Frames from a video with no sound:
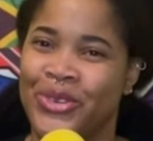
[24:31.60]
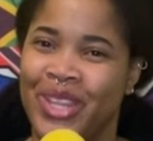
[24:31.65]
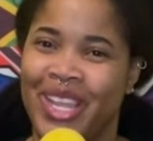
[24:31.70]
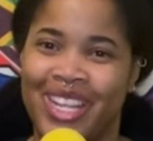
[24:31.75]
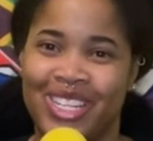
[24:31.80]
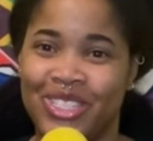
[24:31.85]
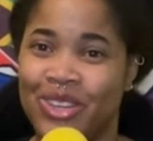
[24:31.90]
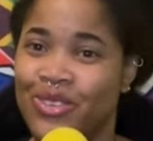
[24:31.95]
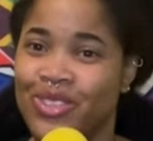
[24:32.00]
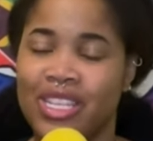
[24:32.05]
like
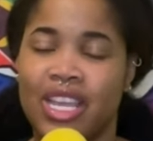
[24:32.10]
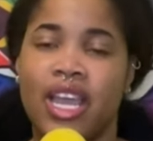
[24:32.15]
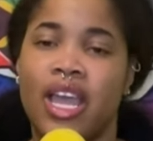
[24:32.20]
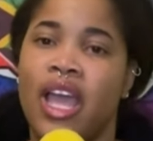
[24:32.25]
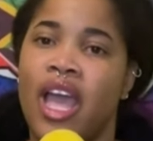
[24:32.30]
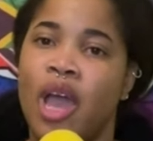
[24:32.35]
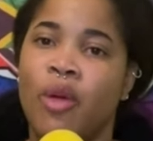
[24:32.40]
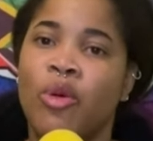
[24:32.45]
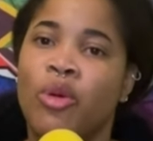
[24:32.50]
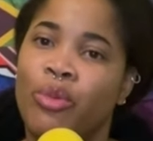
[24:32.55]
don't
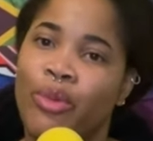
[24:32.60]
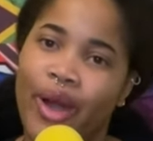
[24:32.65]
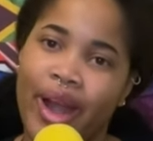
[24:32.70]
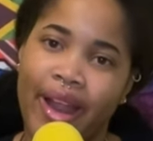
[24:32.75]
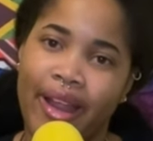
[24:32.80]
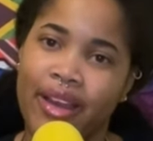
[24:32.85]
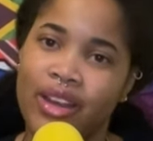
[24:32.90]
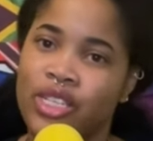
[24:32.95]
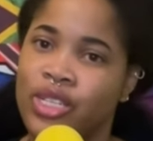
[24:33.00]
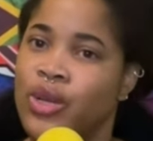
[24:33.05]
i'm a
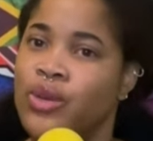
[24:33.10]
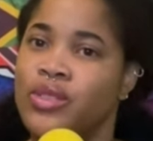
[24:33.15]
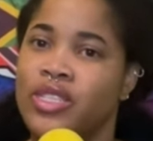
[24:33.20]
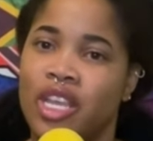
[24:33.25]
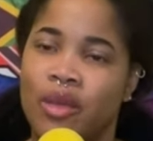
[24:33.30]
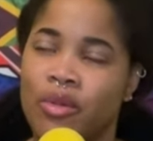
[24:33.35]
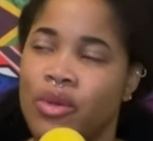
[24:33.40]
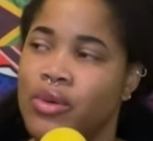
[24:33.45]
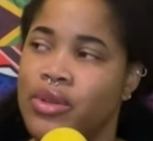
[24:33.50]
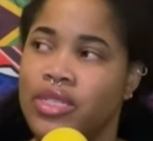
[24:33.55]
brat don't tell
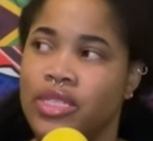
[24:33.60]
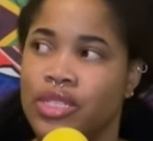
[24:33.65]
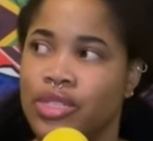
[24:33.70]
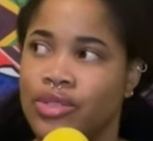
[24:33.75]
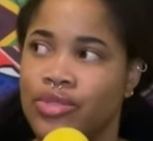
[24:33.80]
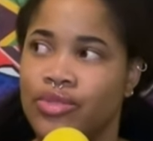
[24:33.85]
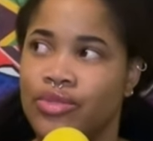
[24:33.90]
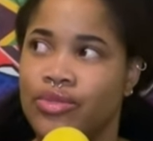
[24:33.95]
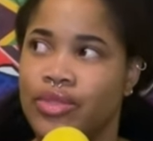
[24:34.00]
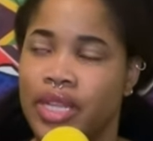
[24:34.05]
me what to
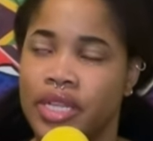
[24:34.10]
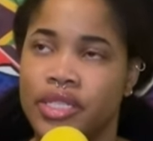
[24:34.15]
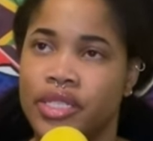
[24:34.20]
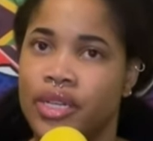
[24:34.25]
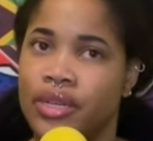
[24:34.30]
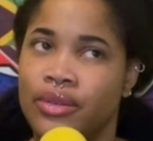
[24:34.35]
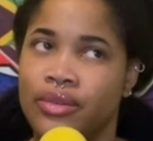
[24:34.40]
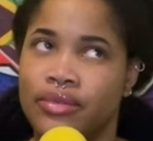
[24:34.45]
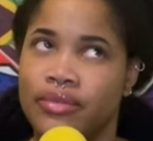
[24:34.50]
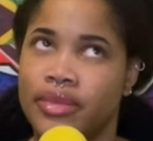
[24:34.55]
do like
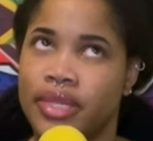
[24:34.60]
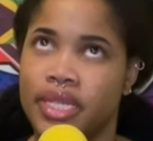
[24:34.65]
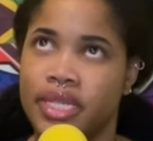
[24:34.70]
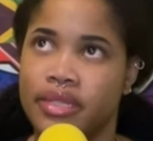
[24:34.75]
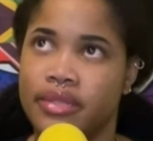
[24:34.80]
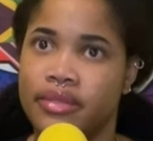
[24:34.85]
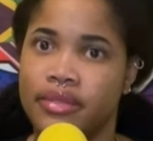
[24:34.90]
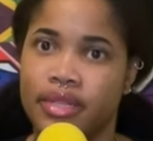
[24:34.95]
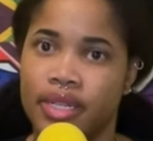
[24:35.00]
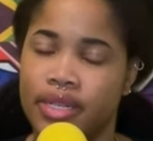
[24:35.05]
don't like
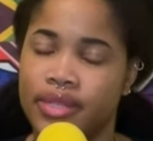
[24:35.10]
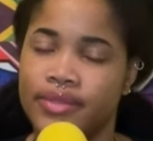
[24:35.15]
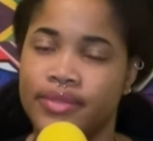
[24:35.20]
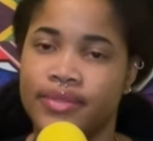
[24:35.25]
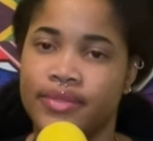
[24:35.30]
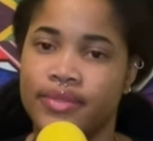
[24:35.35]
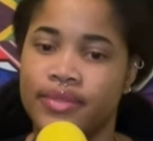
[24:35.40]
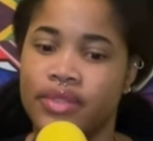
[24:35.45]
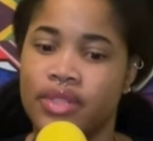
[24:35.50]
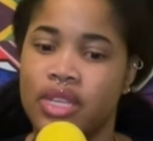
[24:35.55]
no
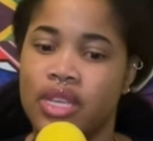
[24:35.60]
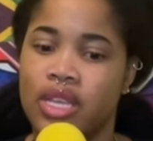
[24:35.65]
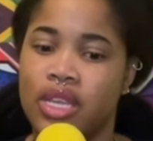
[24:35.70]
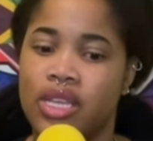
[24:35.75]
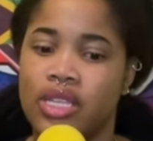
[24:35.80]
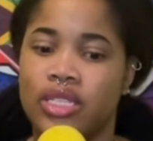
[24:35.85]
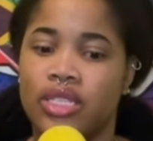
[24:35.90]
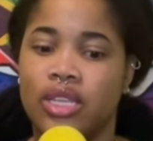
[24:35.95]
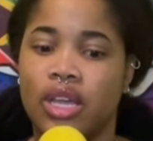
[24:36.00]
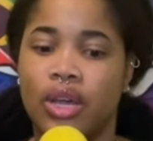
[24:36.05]

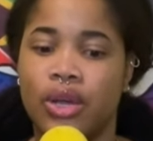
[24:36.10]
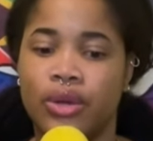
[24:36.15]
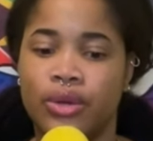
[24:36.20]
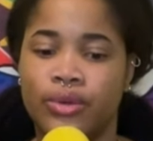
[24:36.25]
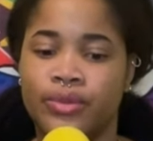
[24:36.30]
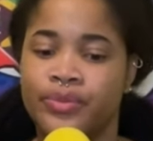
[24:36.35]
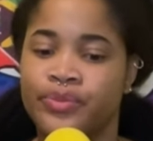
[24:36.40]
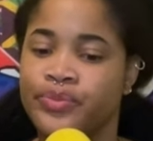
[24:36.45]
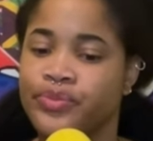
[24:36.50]
so